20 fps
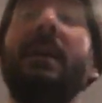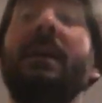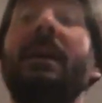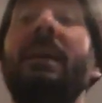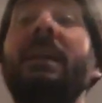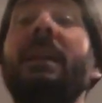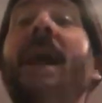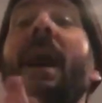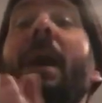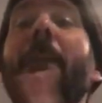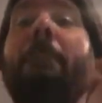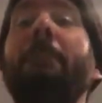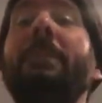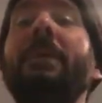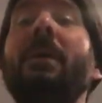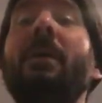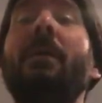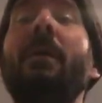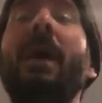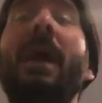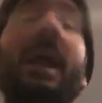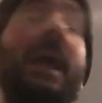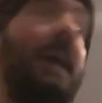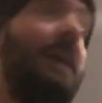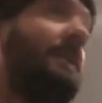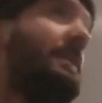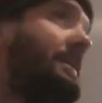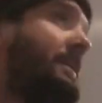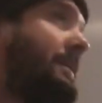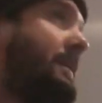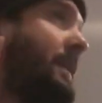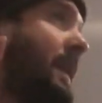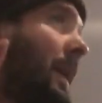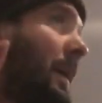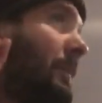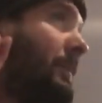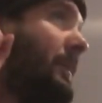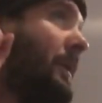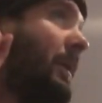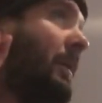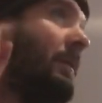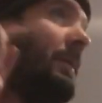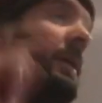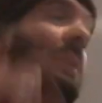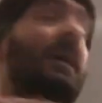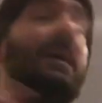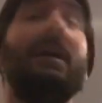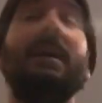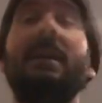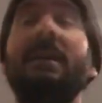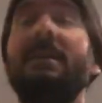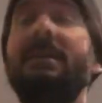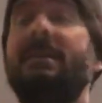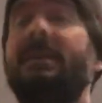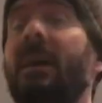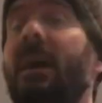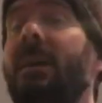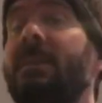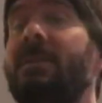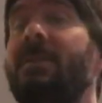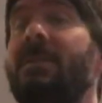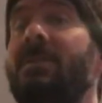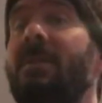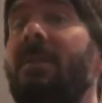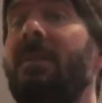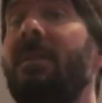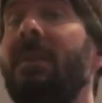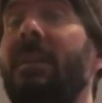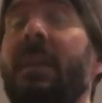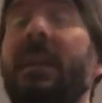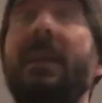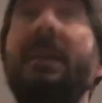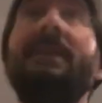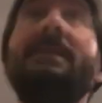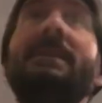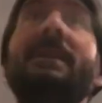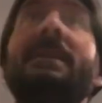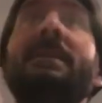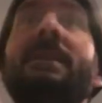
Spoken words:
Clap your hands, touch your knees,